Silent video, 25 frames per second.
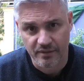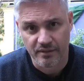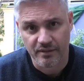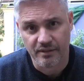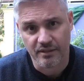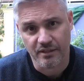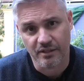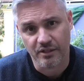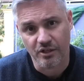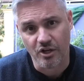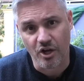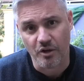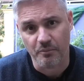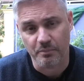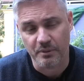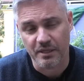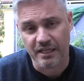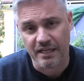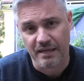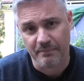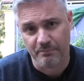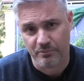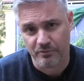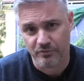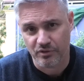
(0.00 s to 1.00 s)
than the opening
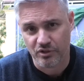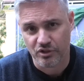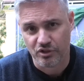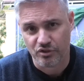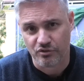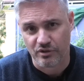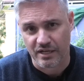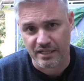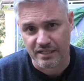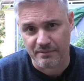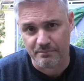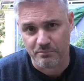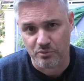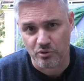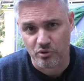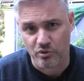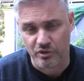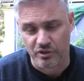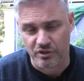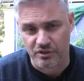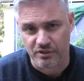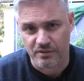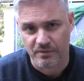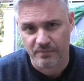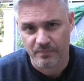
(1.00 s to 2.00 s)
up of the Australian
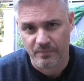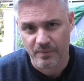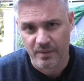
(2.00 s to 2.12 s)
borders.